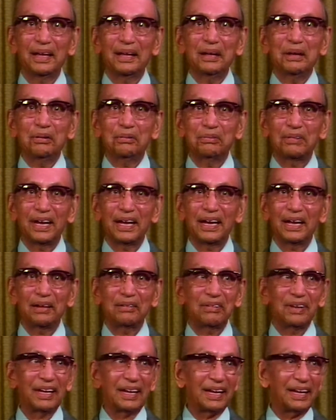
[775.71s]

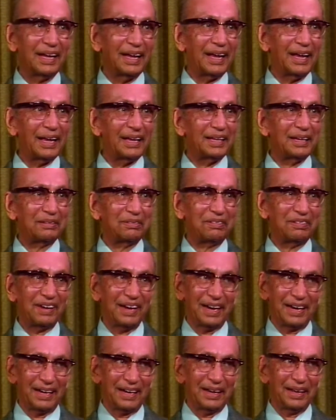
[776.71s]
Whenever he has a
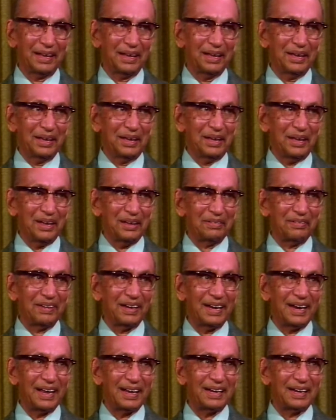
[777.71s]
friend of a
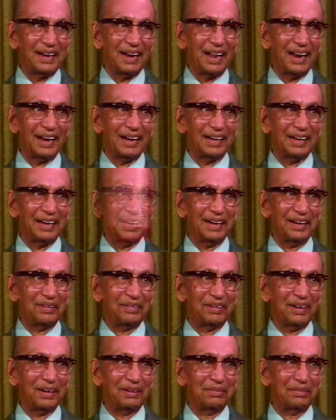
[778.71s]
nationality
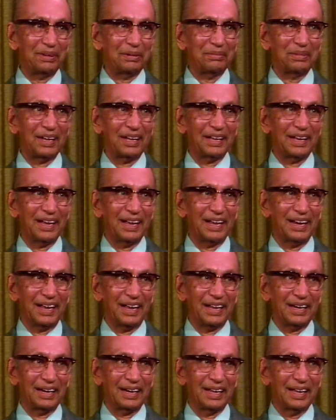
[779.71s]
different from
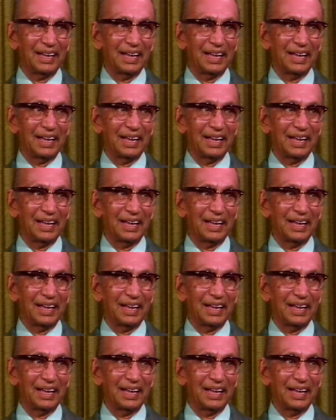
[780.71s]
Hungarian,